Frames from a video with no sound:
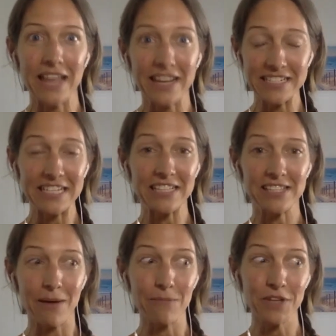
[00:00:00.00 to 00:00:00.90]
And indeed,
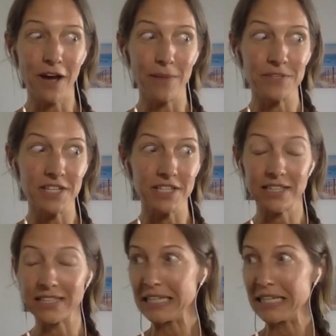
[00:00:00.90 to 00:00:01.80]
sometimes just
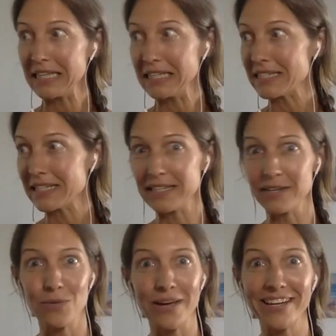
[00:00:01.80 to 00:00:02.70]
clicking into the
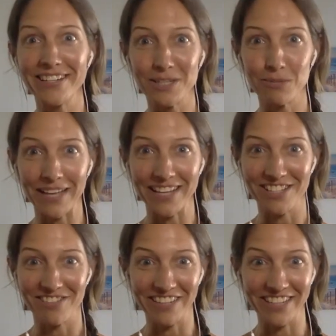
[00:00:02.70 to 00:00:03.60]
awareness
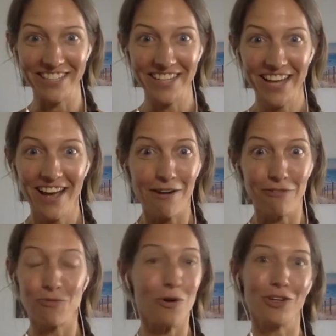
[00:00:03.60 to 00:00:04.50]
place of it,
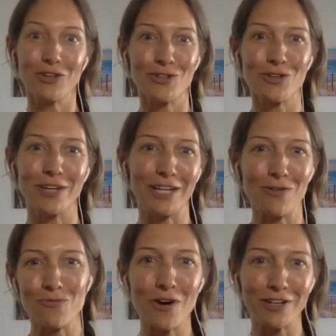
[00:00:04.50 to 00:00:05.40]
of what you're doing
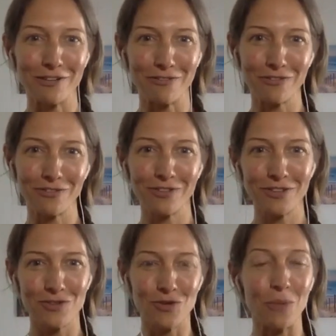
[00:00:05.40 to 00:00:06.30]
or what you've
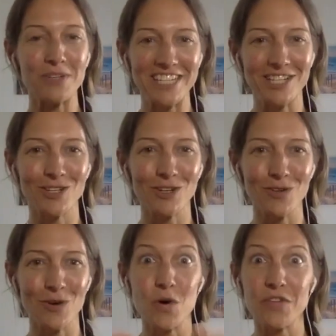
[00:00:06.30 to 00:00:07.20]
dropped
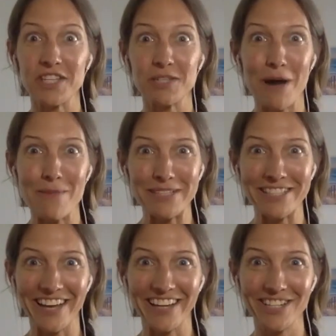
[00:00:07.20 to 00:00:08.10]
into or what this might be
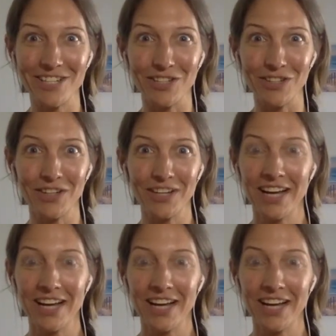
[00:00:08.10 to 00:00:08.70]
saying to you,